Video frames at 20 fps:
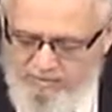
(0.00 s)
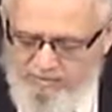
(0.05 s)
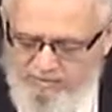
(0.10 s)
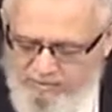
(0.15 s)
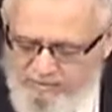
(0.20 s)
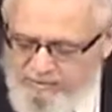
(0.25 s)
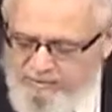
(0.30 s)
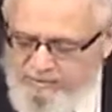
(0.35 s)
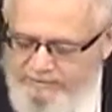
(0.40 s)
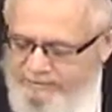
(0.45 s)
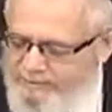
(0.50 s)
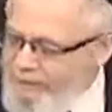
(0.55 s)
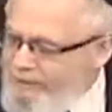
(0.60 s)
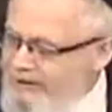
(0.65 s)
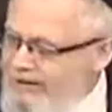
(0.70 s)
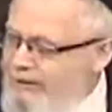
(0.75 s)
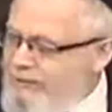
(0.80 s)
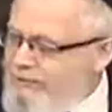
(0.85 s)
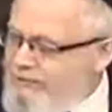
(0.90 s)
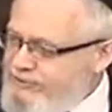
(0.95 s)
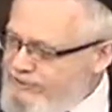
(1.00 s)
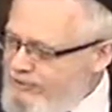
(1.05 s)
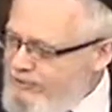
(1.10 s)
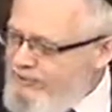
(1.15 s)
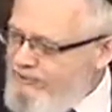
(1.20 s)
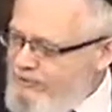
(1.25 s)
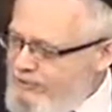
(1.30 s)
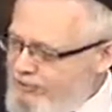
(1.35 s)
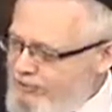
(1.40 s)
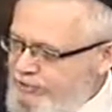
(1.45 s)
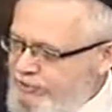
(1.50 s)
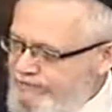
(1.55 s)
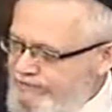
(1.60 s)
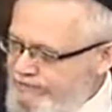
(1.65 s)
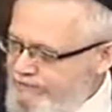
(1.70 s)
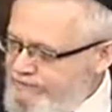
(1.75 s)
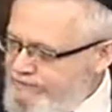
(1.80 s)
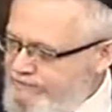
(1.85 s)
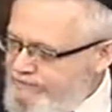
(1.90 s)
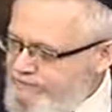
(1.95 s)
the bureaucracy of the yeshiva,
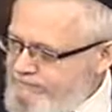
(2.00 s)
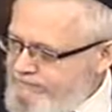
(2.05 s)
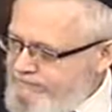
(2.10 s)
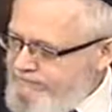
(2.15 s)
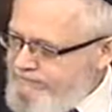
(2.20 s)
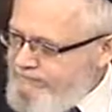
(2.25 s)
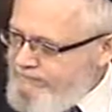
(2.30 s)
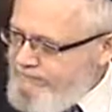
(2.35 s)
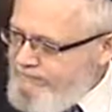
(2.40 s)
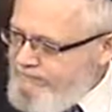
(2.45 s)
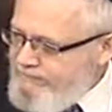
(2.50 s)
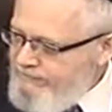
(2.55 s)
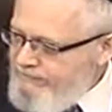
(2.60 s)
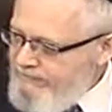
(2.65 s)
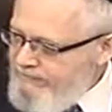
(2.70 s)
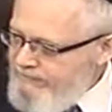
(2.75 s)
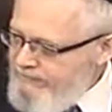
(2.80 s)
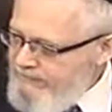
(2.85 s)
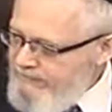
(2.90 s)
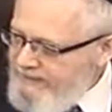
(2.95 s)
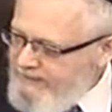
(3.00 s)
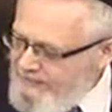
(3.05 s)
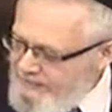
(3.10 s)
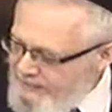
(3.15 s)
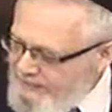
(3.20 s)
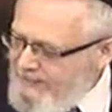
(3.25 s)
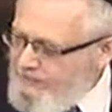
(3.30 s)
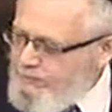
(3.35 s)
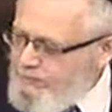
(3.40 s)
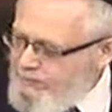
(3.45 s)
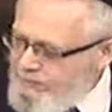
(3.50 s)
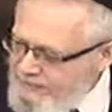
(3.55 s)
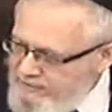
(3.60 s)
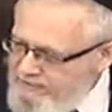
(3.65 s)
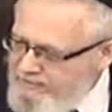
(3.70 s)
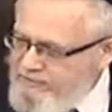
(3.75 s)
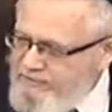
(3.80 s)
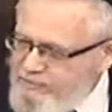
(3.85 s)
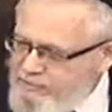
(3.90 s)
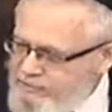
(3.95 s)
anything to do with the
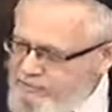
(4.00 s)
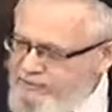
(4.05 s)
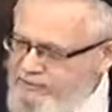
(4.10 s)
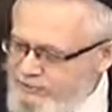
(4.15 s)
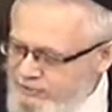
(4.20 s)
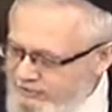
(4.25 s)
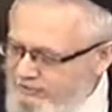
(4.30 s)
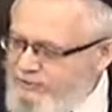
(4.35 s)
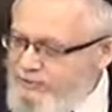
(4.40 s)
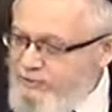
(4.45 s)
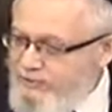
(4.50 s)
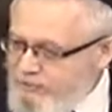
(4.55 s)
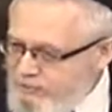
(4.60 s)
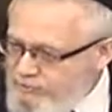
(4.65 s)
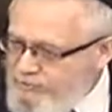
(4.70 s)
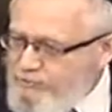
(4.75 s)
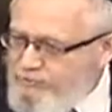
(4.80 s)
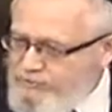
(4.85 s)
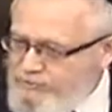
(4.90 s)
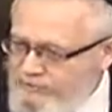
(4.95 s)
administration, even though he was also, he